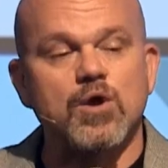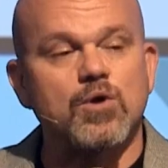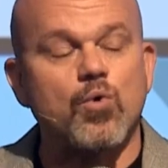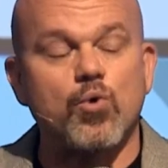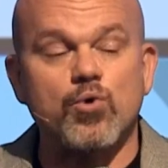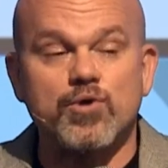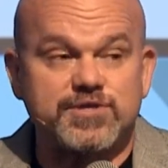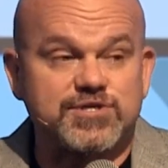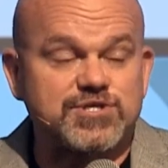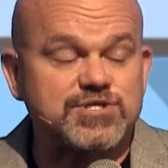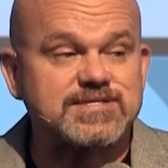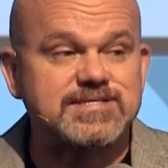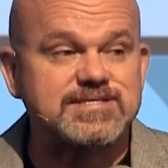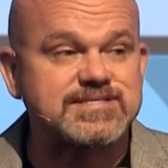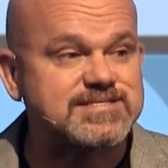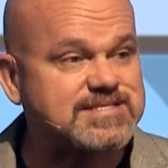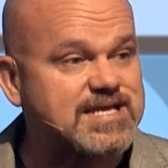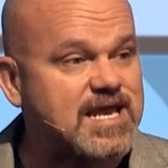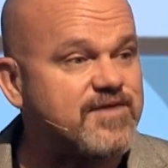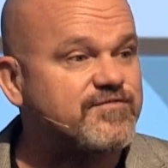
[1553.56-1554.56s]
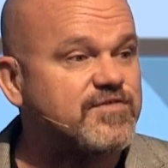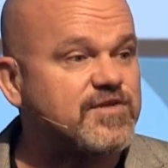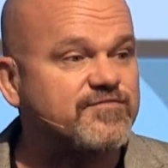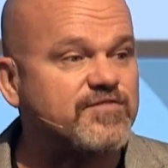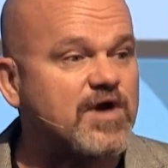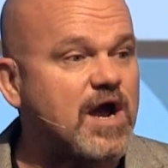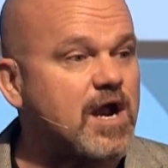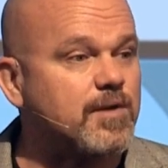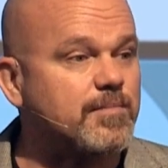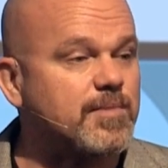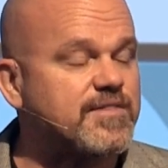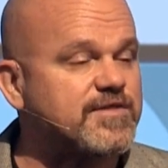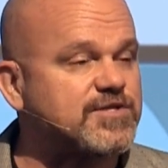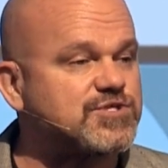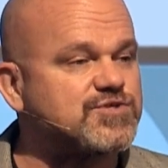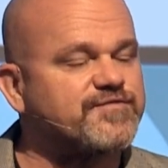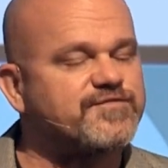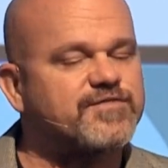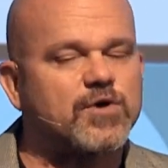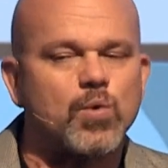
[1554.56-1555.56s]
or just the safe environment that
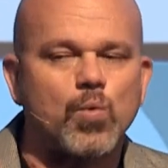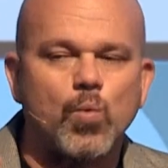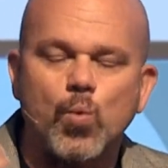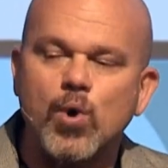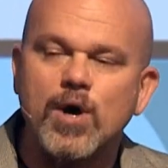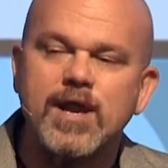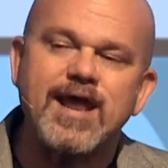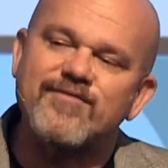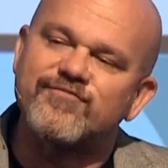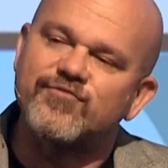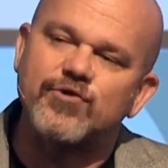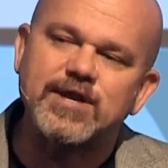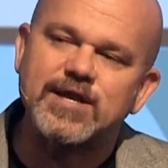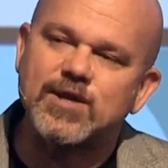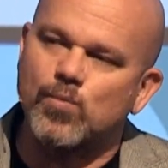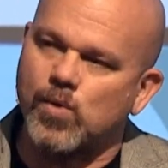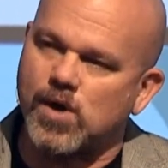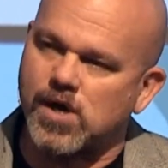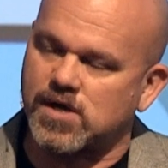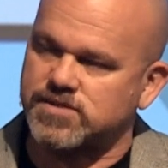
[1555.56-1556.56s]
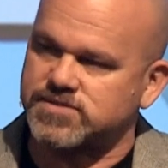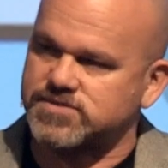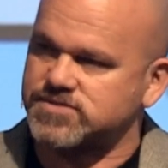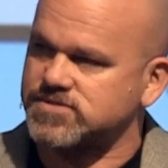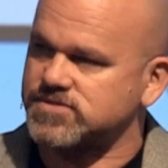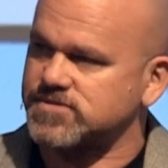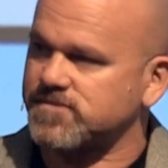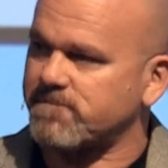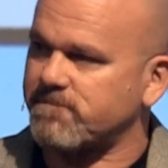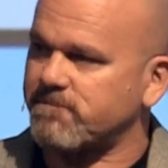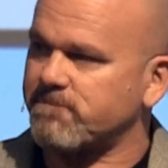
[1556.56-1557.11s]
you felt, whatever it was.